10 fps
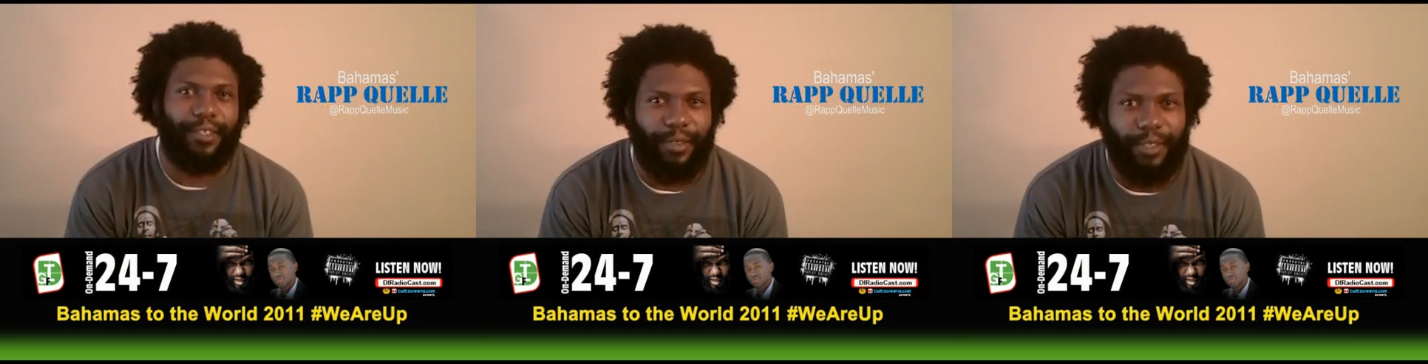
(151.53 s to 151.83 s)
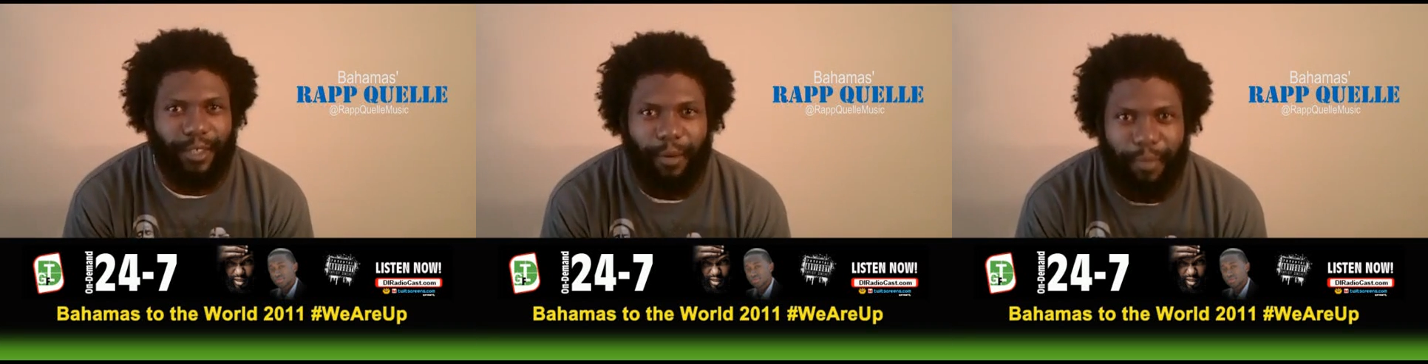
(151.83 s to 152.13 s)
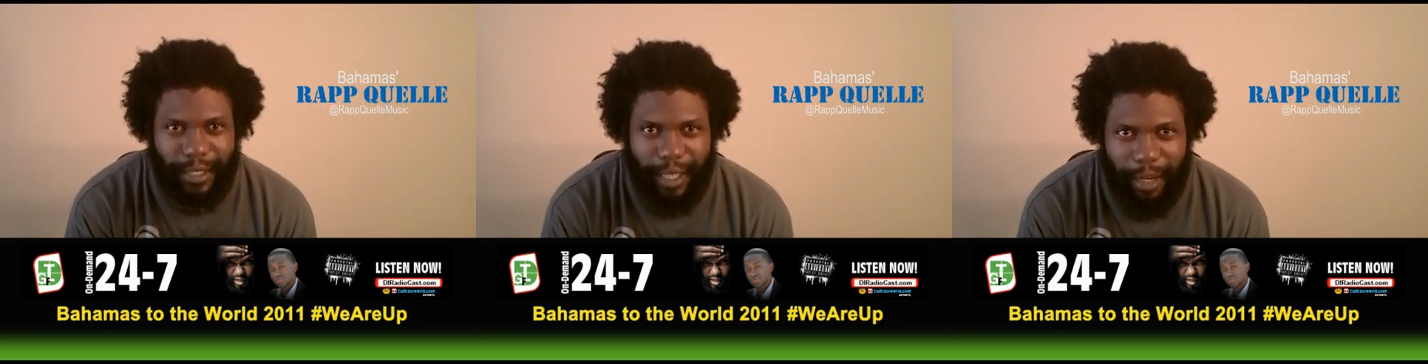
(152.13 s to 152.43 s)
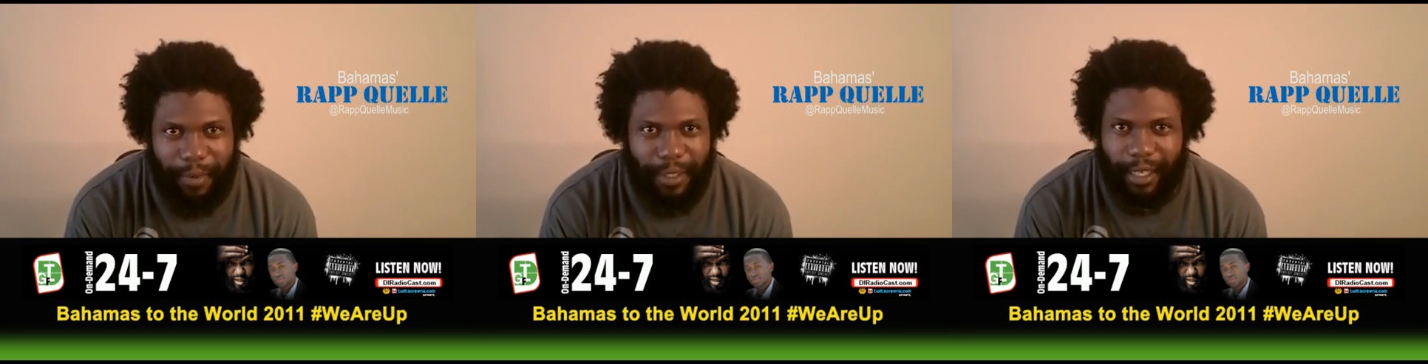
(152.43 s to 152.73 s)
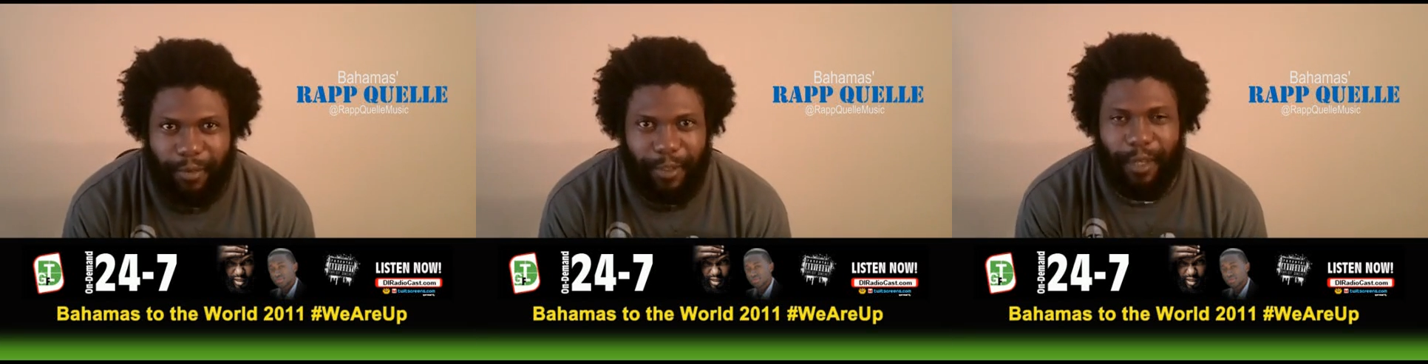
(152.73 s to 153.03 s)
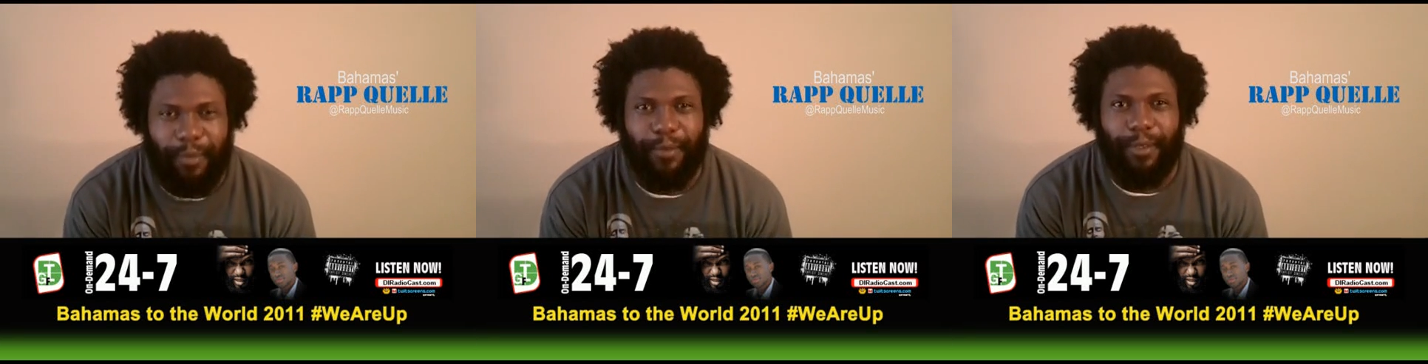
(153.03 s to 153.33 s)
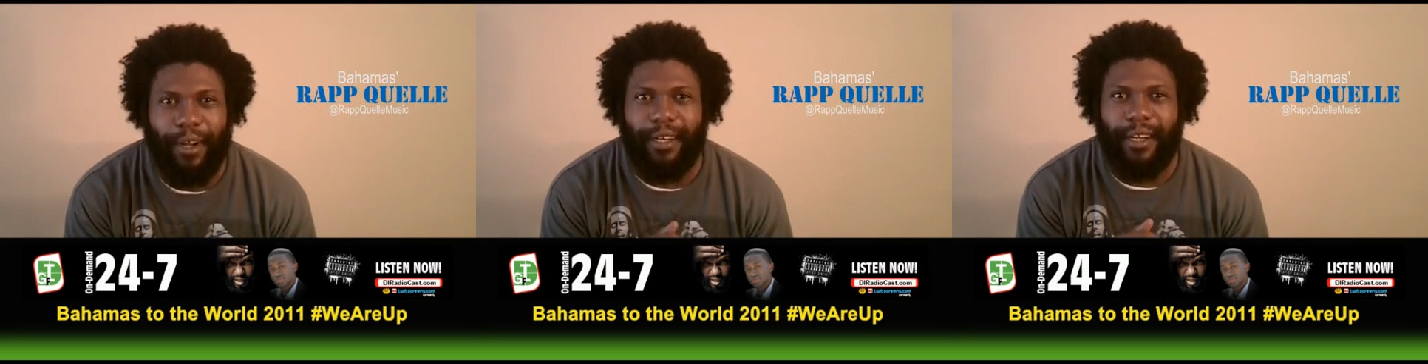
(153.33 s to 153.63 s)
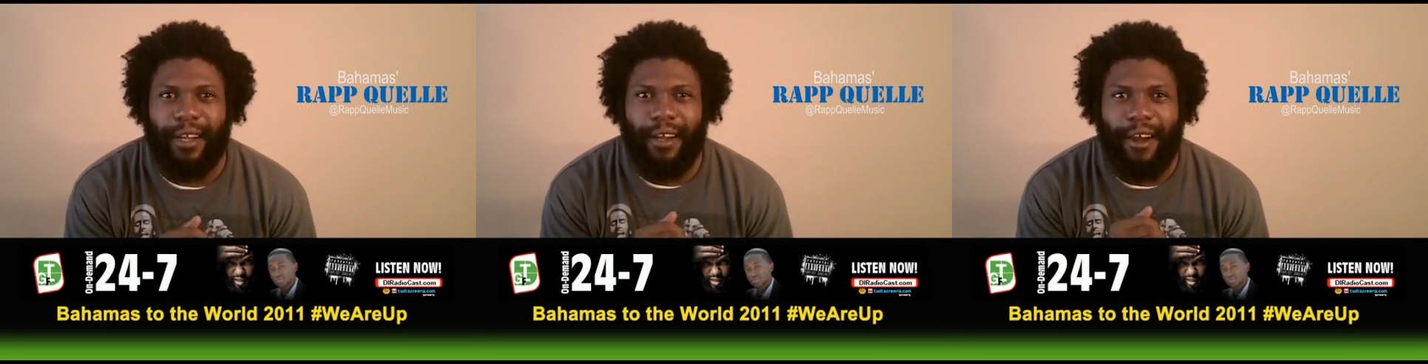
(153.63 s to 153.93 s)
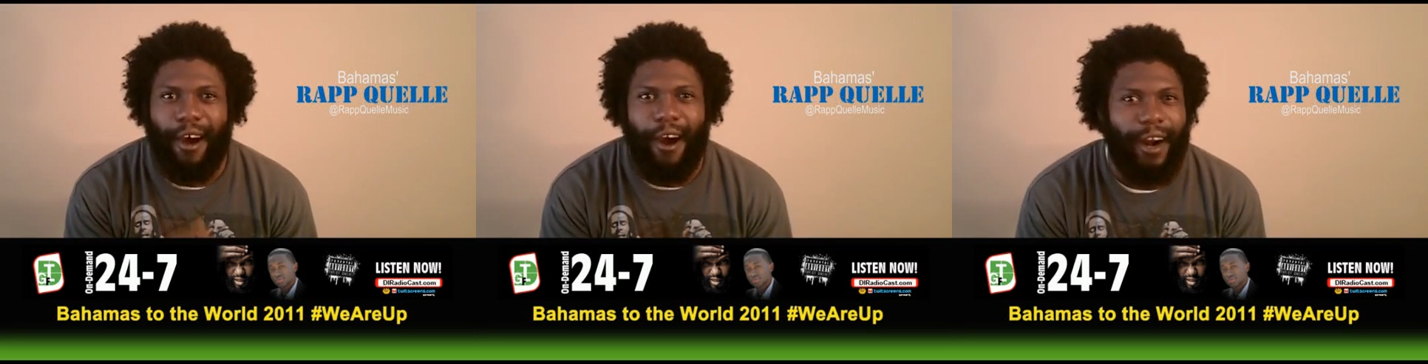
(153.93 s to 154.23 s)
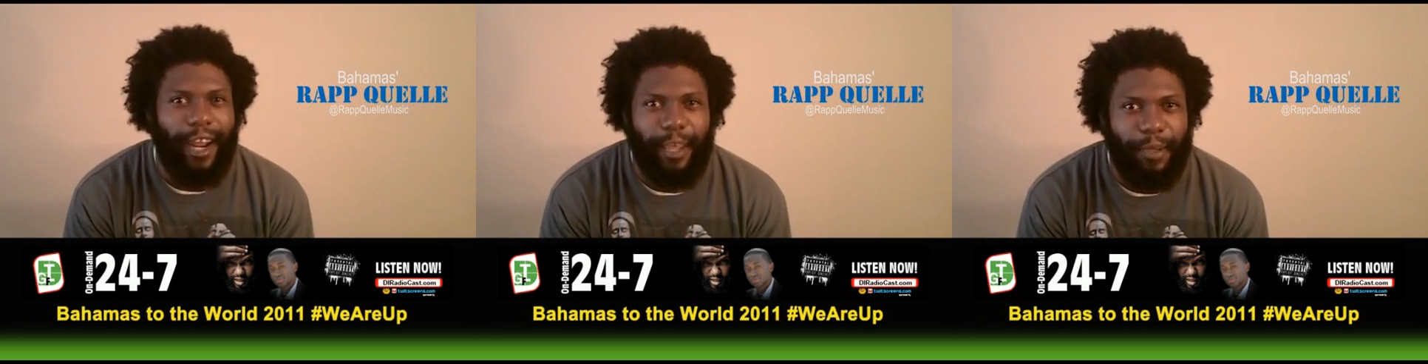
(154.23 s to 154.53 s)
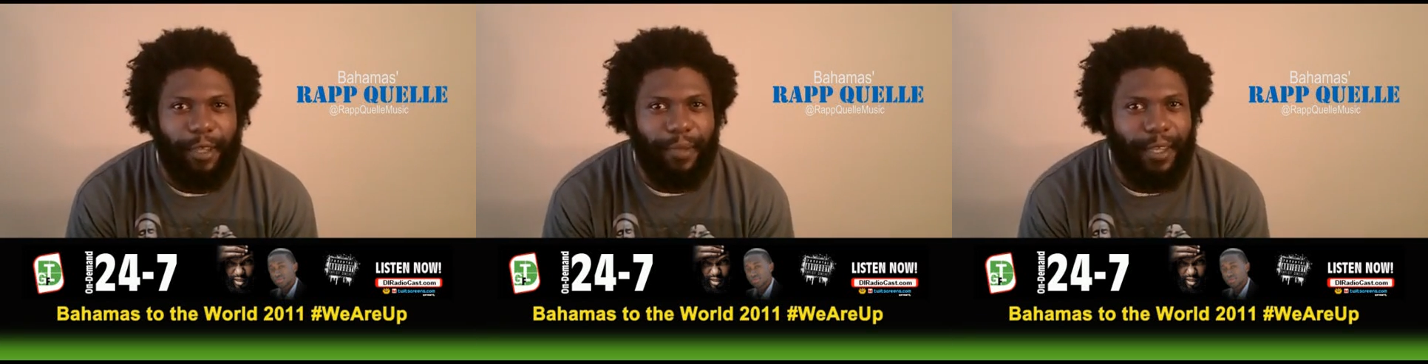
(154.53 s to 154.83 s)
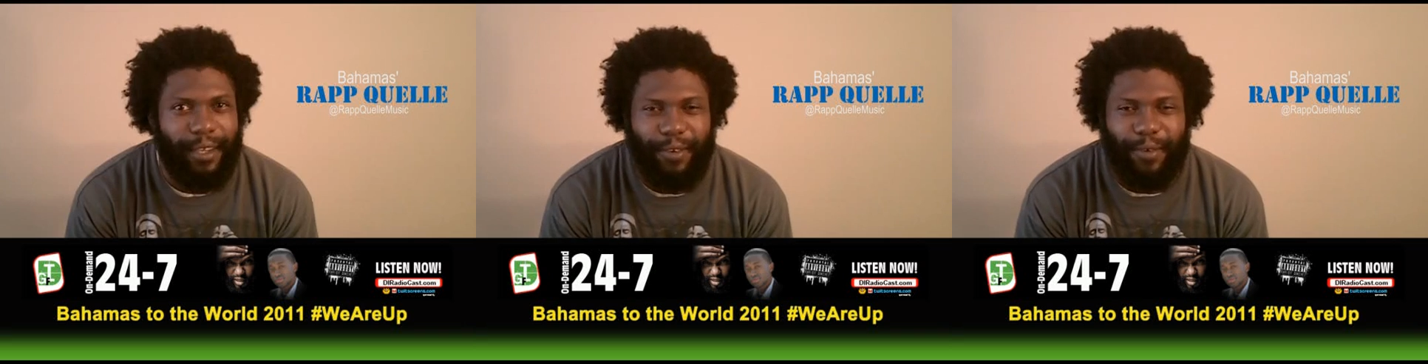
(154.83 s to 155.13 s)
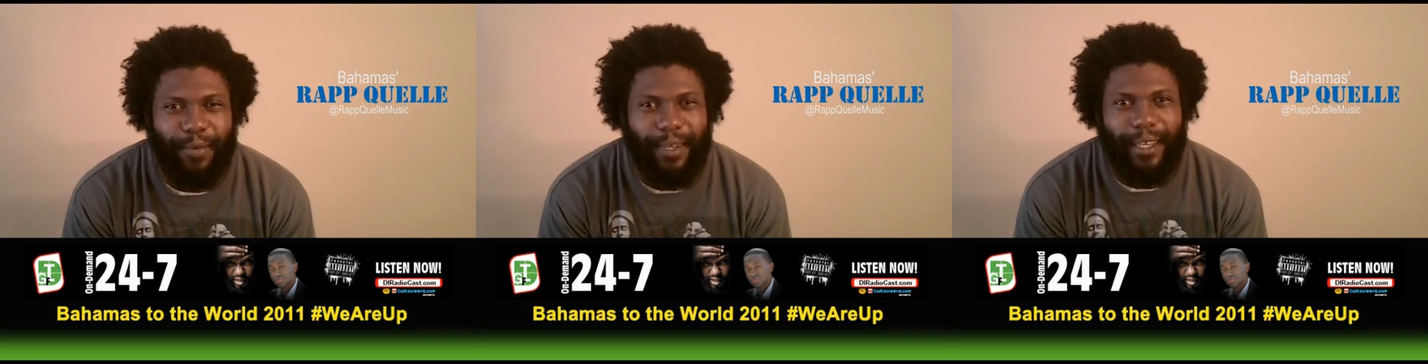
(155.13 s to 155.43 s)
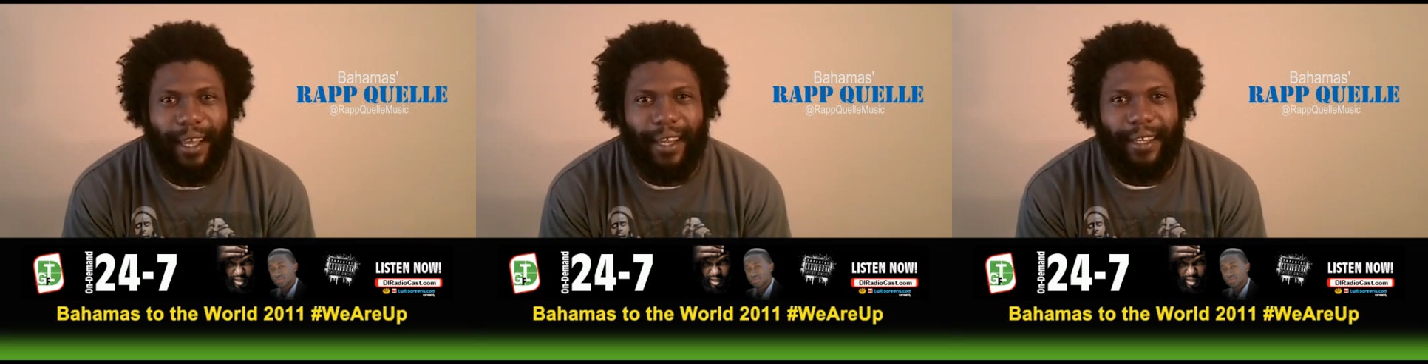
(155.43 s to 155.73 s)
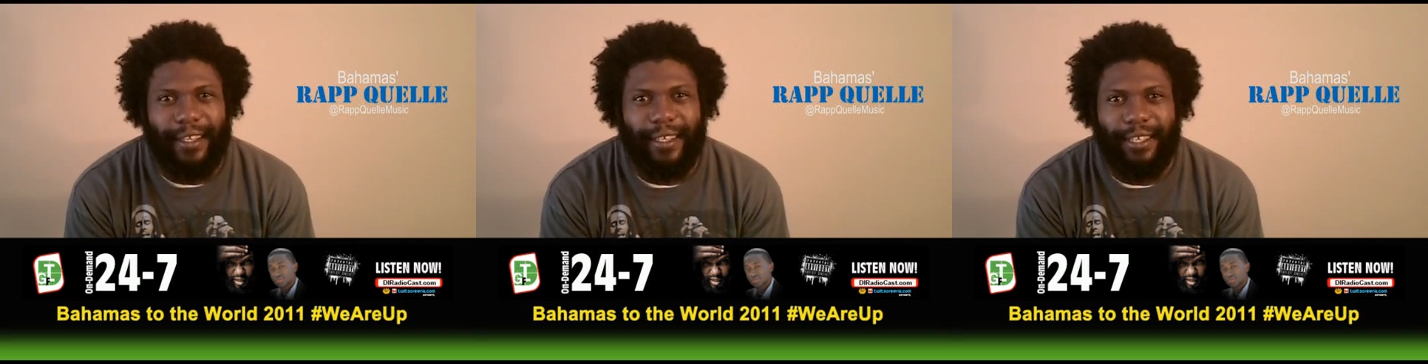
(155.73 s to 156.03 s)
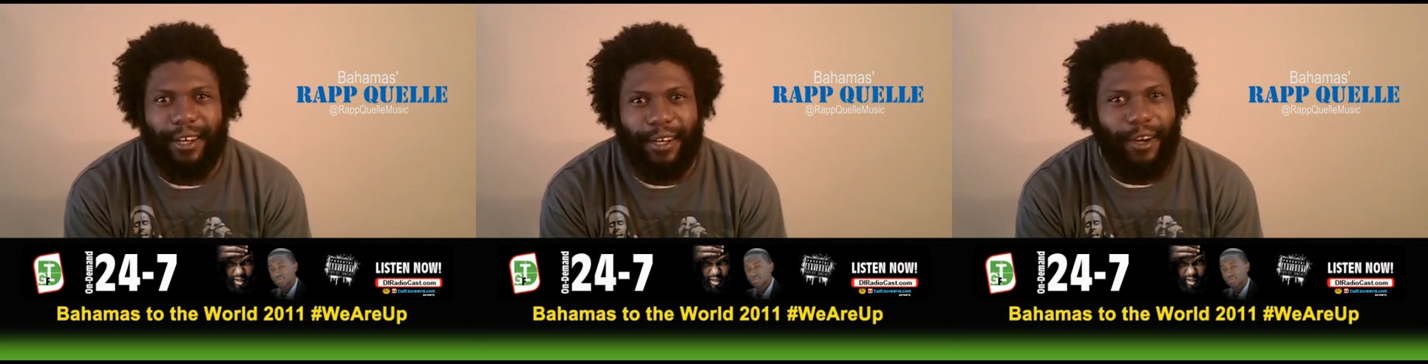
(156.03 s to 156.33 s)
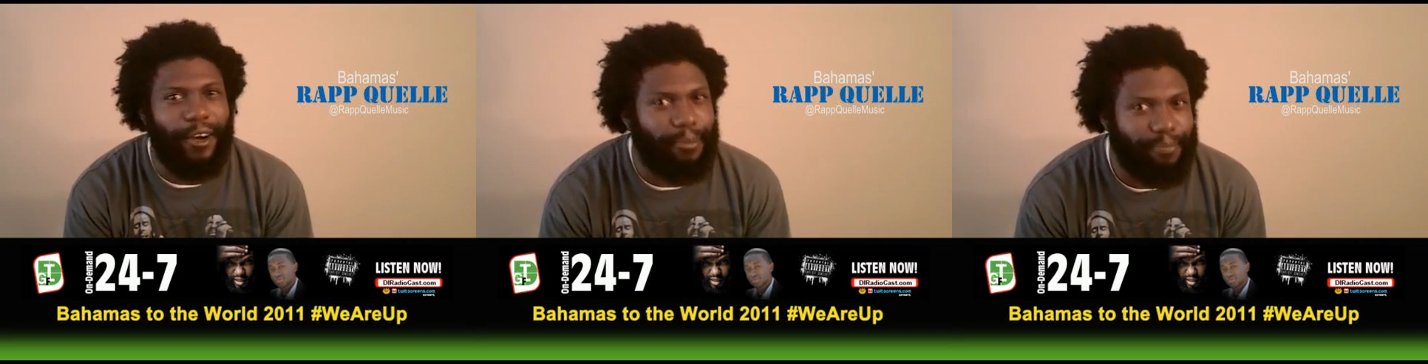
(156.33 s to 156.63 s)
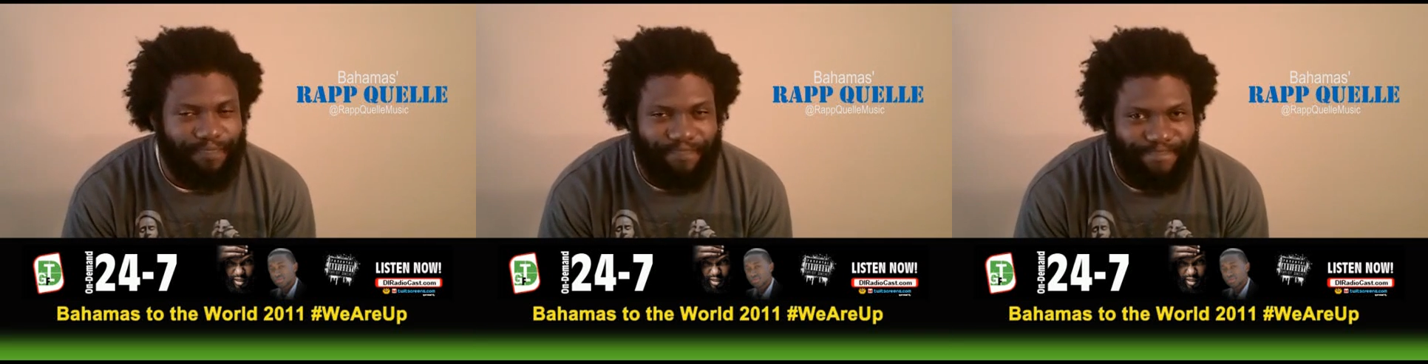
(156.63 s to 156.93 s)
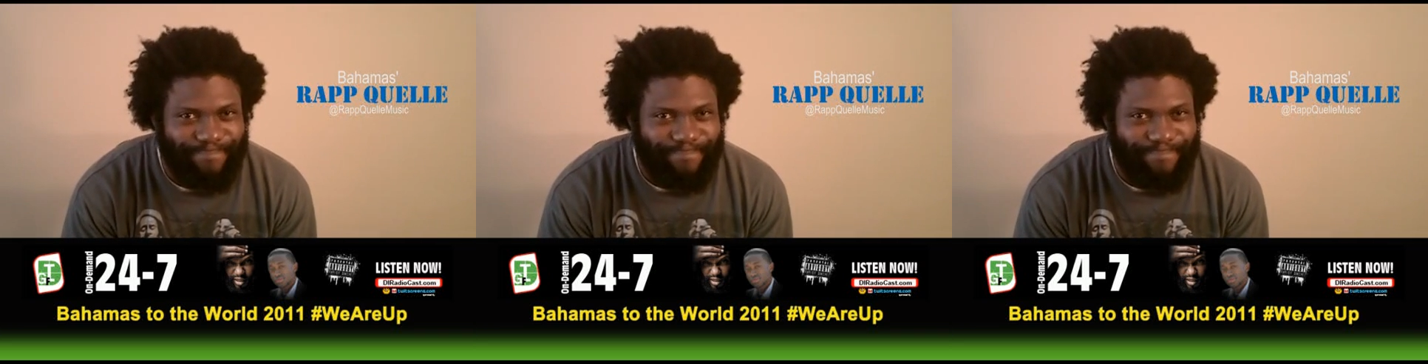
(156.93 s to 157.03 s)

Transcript: You can start by typing www.rappquelle.com,